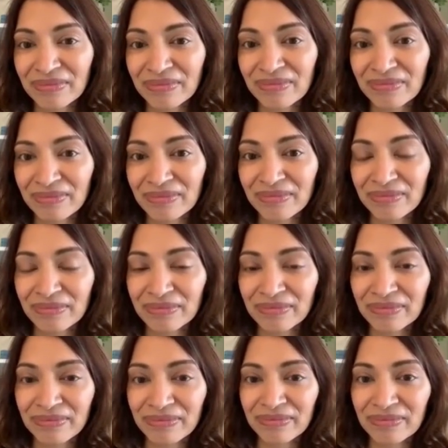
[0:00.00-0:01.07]

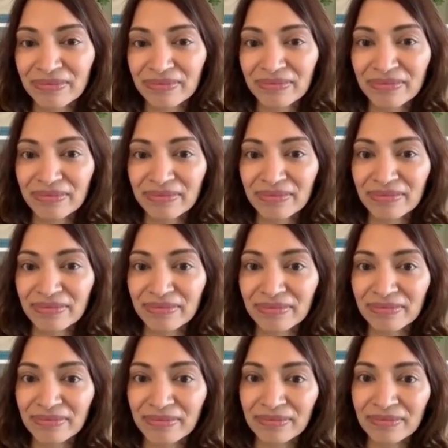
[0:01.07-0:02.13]

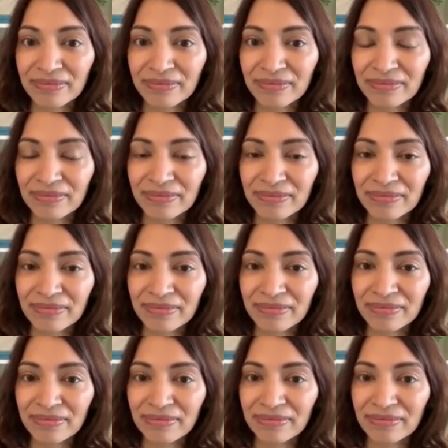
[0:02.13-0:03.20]

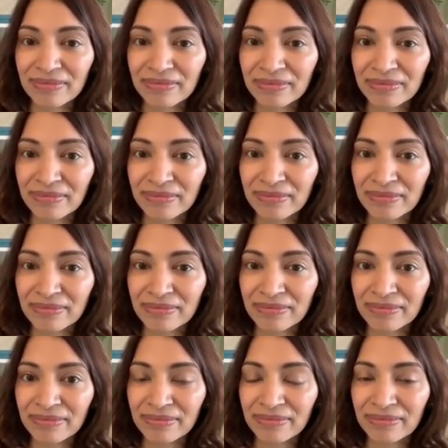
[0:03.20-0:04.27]

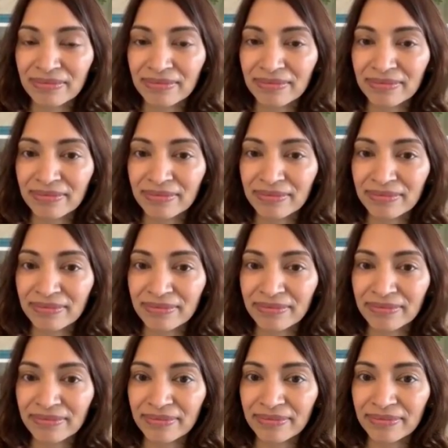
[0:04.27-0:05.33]

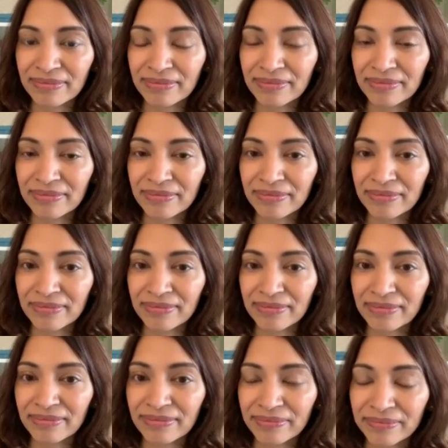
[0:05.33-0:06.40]

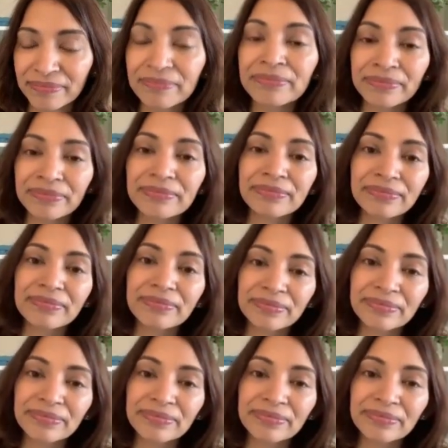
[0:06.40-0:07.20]
(not speaking)